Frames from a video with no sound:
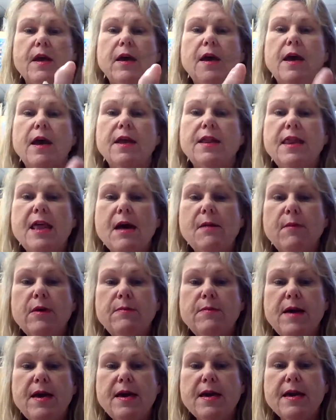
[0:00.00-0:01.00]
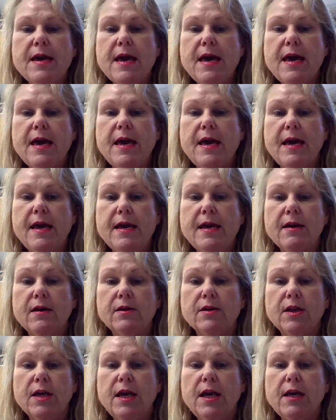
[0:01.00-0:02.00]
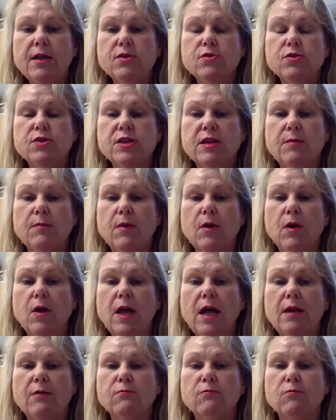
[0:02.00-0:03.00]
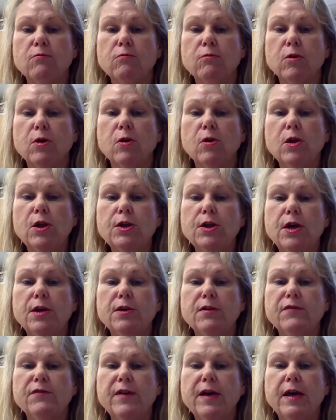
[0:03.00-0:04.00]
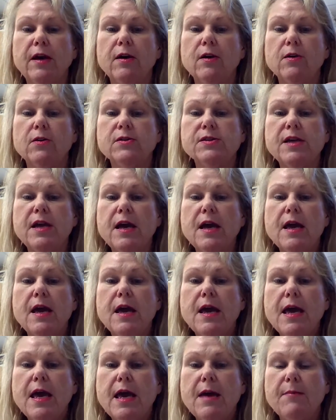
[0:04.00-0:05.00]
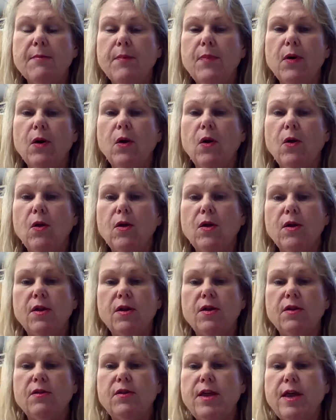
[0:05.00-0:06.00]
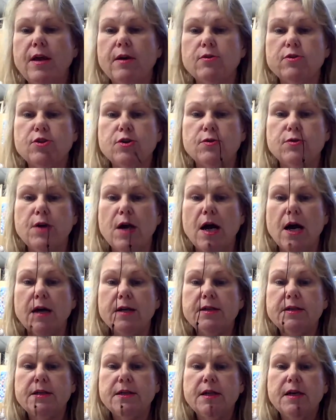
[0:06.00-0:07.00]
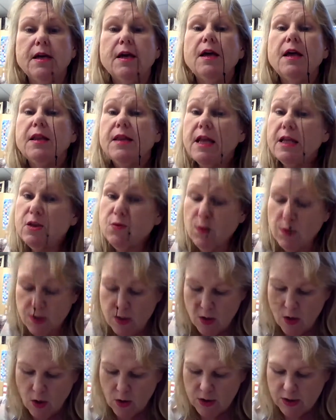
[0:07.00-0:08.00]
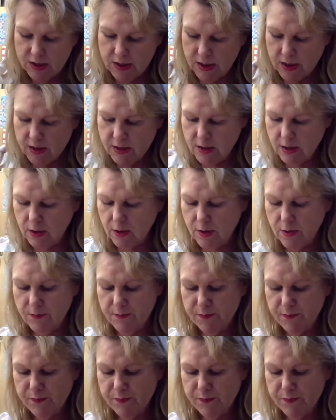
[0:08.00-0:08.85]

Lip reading: and then we make a cancer symbol and roll it on our fingers and pull. There's your knot. That's one of the hardest things to learn.